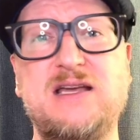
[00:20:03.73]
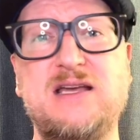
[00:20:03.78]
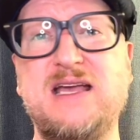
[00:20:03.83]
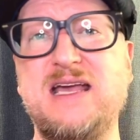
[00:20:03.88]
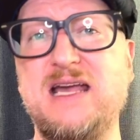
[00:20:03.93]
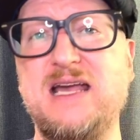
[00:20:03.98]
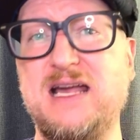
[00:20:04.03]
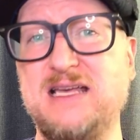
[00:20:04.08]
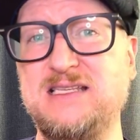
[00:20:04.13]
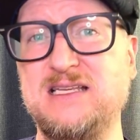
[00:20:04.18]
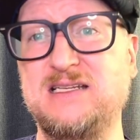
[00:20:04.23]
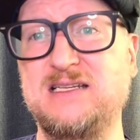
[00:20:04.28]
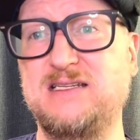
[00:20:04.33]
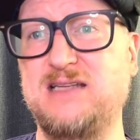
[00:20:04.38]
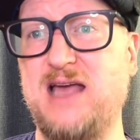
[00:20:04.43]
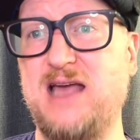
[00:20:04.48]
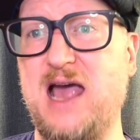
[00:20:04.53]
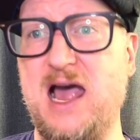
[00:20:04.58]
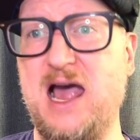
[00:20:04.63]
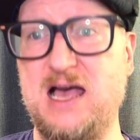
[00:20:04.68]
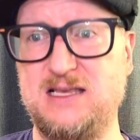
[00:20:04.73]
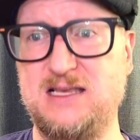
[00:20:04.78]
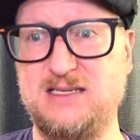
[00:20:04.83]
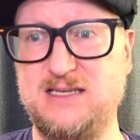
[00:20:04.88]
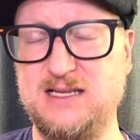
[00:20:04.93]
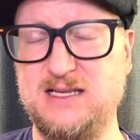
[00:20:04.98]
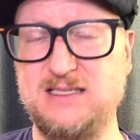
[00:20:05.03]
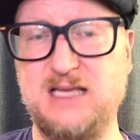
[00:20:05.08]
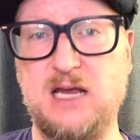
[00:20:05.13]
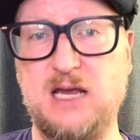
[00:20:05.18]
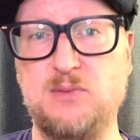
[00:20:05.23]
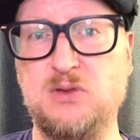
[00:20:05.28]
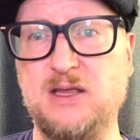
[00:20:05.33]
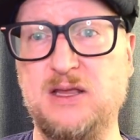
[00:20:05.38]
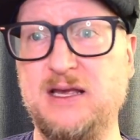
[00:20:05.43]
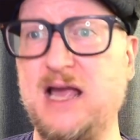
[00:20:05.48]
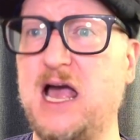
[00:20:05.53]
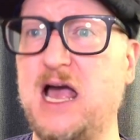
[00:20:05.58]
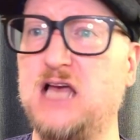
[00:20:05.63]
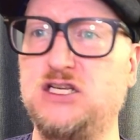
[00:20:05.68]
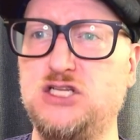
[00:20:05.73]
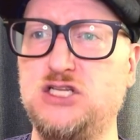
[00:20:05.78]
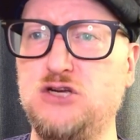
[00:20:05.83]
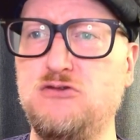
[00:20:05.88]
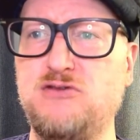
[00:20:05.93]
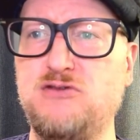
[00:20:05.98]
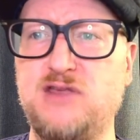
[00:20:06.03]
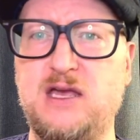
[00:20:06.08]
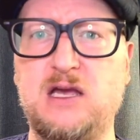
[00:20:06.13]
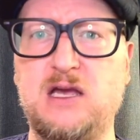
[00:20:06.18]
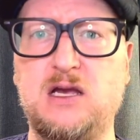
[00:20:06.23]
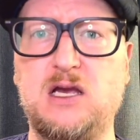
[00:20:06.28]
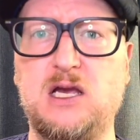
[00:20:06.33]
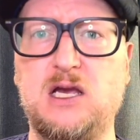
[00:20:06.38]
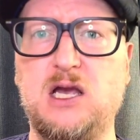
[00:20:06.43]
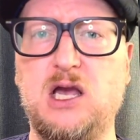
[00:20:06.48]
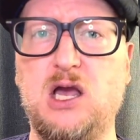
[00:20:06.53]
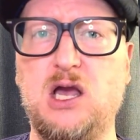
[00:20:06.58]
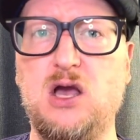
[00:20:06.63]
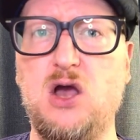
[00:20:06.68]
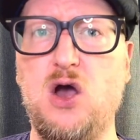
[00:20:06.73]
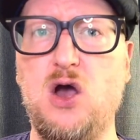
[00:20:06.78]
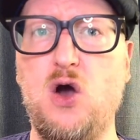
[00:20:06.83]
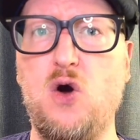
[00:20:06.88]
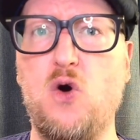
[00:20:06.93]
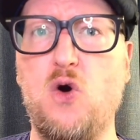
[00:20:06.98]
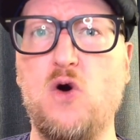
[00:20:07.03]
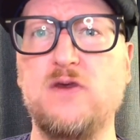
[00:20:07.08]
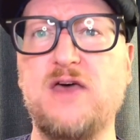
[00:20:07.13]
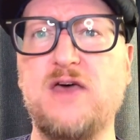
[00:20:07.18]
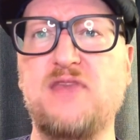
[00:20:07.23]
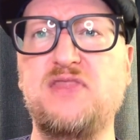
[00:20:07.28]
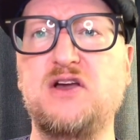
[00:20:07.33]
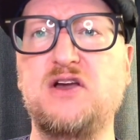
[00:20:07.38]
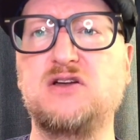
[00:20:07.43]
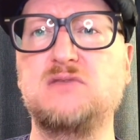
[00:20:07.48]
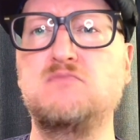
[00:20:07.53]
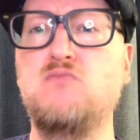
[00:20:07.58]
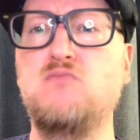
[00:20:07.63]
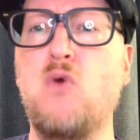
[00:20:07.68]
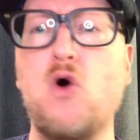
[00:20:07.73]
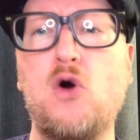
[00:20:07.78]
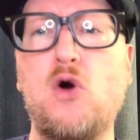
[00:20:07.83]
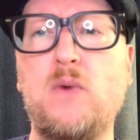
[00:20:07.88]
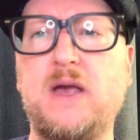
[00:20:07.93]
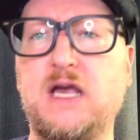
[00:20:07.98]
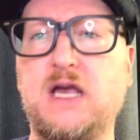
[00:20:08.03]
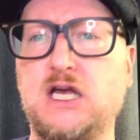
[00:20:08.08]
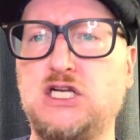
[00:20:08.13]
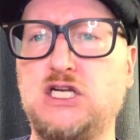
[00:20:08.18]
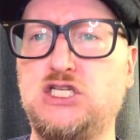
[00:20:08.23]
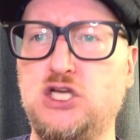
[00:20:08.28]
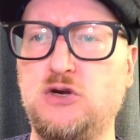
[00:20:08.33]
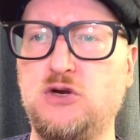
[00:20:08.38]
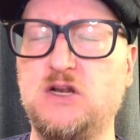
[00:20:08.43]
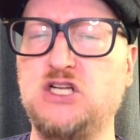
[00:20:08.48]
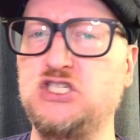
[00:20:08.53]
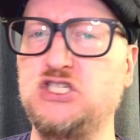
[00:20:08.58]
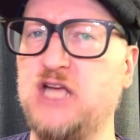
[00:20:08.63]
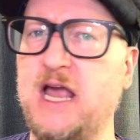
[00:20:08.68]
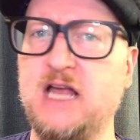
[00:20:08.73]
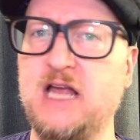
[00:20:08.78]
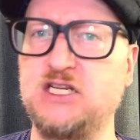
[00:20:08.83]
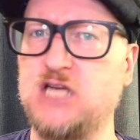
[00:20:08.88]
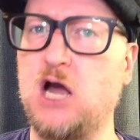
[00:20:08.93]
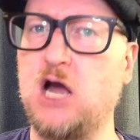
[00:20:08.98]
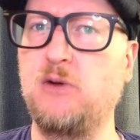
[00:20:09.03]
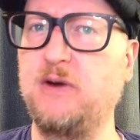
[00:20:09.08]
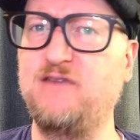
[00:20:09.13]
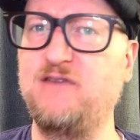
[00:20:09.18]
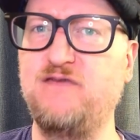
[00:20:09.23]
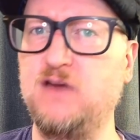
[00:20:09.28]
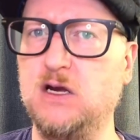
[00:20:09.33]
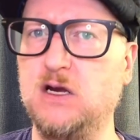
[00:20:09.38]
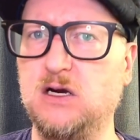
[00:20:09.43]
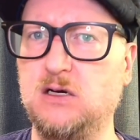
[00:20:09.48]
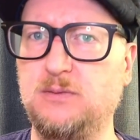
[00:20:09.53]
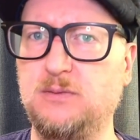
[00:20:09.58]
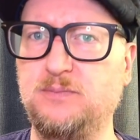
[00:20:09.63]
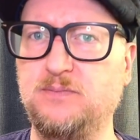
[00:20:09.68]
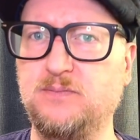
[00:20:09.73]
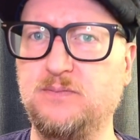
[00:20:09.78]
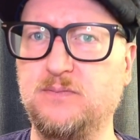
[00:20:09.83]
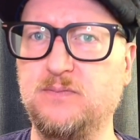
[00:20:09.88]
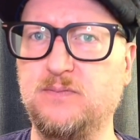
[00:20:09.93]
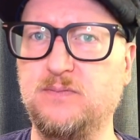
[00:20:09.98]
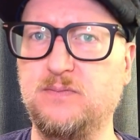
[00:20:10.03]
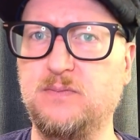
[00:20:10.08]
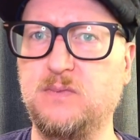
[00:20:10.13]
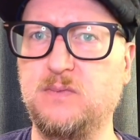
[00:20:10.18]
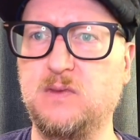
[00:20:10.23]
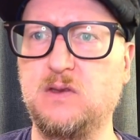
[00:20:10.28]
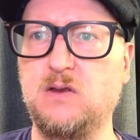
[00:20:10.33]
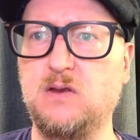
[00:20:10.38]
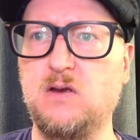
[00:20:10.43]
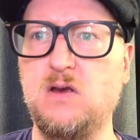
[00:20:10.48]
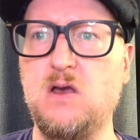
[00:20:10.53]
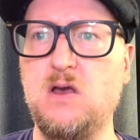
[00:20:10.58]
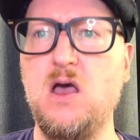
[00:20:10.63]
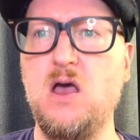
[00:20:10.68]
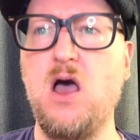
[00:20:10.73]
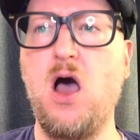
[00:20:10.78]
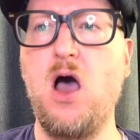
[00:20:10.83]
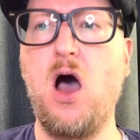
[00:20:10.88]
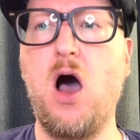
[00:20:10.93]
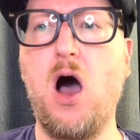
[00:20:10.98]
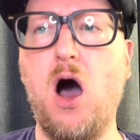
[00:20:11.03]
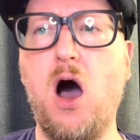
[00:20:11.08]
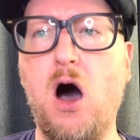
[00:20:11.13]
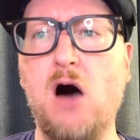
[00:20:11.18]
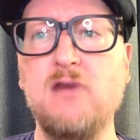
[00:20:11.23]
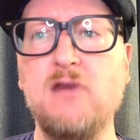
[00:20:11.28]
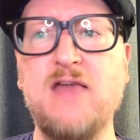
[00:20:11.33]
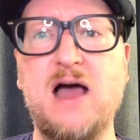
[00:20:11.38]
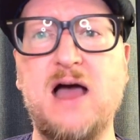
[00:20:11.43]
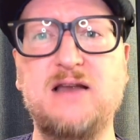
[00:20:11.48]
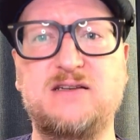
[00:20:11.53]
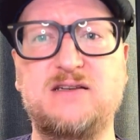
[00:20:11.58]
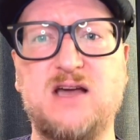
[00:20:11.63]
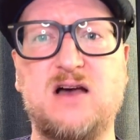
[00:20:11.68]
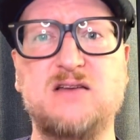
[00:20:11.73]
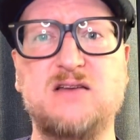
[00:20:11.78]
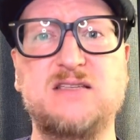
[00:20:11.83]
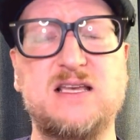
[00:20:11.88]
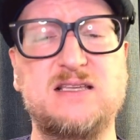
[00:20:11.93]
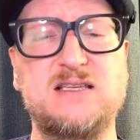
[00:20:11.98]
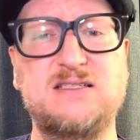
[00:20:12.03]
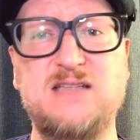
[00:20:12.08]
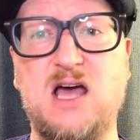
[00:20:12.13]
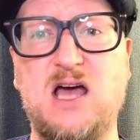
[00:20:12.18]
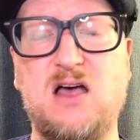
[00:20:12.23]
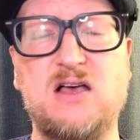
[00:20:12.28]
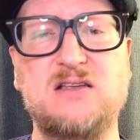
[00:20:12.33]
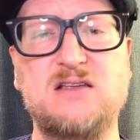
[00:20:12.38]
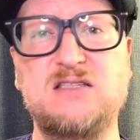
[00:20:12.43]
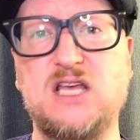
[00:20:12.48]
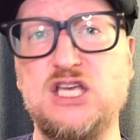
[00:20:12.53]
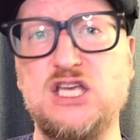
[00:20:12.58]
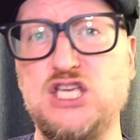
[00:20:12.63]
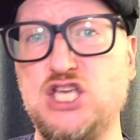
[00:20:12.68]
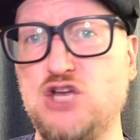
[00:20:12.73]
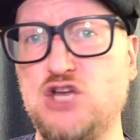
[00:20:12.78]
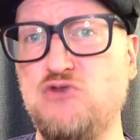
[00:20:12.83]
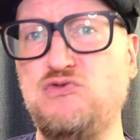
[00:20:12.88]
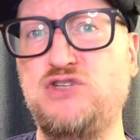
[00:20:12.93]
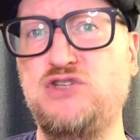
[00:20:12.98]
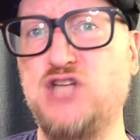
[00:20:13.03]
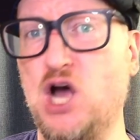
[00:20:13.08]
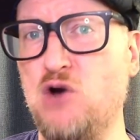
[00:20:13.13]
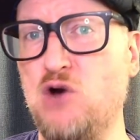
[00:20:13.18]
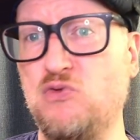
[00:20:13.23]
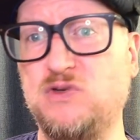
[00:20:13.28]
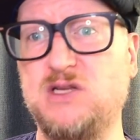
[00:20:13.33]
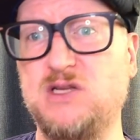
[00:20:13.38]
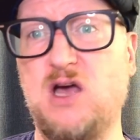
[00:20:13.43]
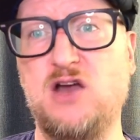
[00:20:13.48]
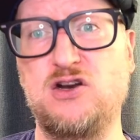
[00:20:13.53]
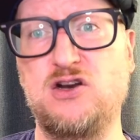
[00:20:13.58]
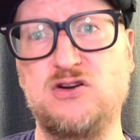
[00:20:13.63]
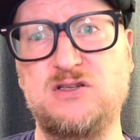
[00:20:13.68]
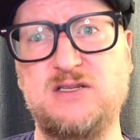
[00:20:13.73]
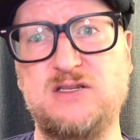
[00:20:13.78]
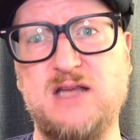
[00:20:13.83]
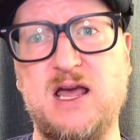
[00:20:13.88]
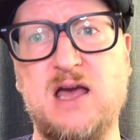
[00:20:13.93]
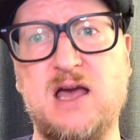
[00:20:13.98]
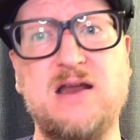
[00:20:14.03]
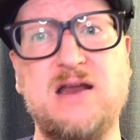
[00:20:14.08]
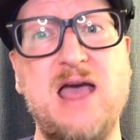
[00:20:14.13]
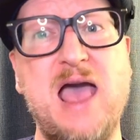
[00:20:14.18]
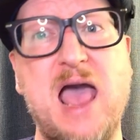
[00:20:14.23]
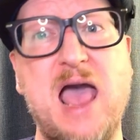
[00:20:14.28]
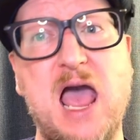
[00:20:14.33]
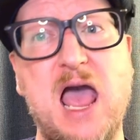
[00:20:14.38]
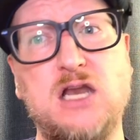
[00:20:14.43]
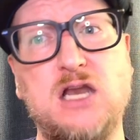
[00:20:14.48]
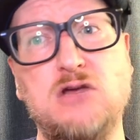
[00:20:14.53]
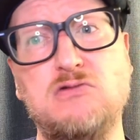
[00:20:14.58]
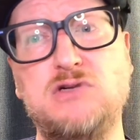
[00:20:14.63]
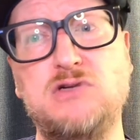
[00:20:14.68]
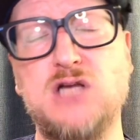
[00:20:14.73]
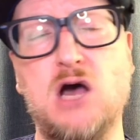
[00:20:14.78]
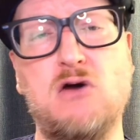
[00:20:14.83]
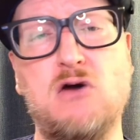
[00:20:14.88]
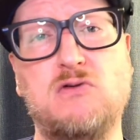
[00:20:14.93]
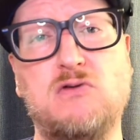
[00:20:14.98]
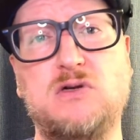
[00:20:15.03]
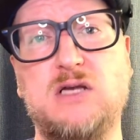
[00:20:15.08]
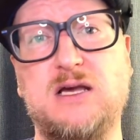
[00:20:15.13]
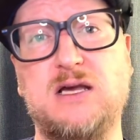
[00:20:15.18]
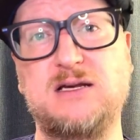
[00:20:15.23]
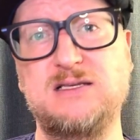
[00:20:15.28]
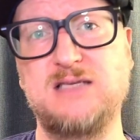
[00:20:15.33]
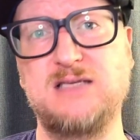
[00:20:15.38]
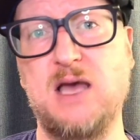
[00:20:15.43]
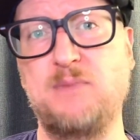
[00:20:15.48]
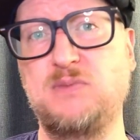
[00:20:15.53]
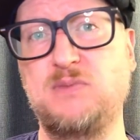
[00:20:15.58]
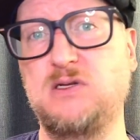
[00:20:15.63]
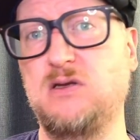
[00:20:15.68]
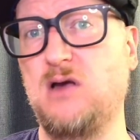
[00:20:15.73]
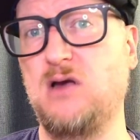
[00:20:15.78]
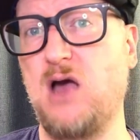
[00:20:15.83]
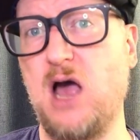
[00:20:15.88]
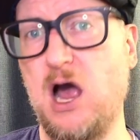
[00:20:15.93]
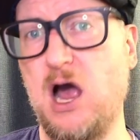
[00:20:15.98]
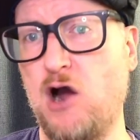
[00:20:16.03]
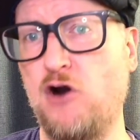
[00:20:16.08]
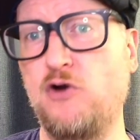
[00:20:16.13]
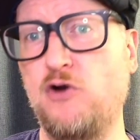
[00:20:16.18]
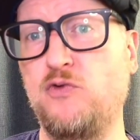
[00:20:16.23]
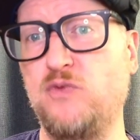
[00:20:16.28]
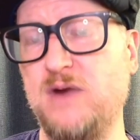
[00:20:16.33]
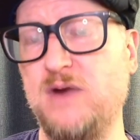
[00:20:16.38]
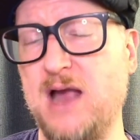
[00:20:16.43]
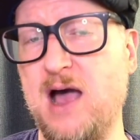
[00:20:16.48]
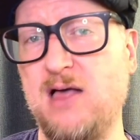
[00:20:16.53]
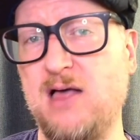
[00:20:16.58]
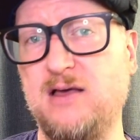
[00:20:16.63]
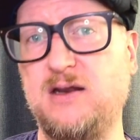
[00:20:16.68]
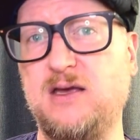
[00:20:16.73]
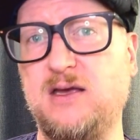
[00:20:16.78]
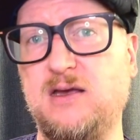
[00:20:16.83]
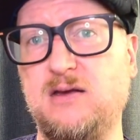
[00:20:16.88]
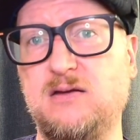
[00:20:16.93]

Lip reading: isn't as disabling as you think, or that there's more we could do to change how we feel. All that does is tell us that you don't understand and you don't accept our reality.